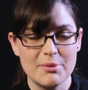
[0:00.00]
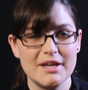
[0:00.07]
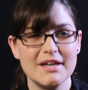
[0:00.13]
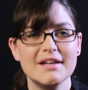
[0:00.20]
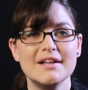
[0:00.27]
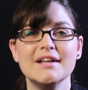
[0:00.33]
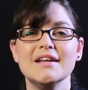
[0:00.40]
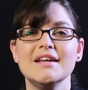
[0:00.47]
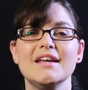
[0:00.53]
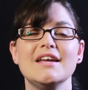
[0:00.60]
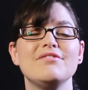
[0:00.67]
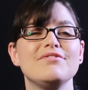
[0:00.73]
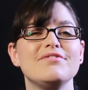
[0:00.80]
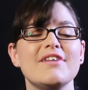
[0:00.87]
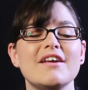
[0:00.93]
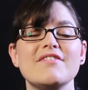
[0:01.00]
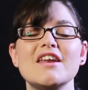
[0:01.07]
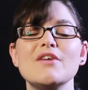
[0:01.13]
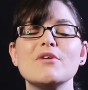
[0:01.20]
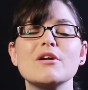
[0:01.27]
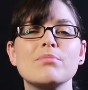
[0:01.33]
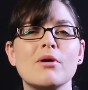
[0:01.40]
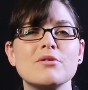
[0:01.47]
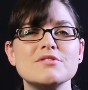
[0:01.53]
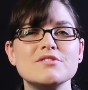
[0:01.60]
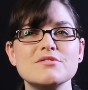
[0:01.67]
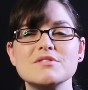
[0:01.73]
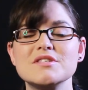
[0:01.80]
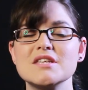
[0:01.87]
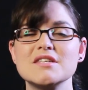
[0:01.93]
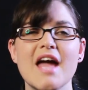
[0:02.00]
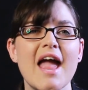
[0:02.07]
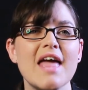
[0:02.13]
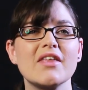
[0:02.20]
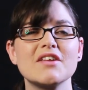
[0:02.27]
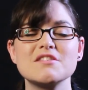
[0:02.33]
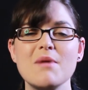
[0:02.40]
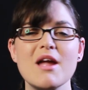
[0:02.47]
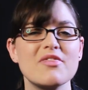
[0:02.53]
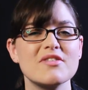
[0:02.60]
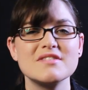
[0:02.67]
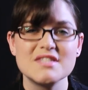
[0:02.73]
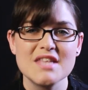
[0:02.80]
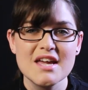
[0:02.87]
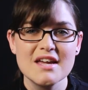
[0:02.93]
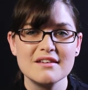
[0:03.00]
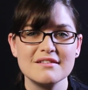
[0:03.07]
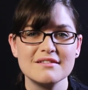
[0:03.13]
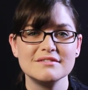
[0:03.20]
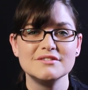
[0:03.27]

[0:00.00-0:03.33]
But if if anyone approaches you and says, "Hey, let's make this thing,"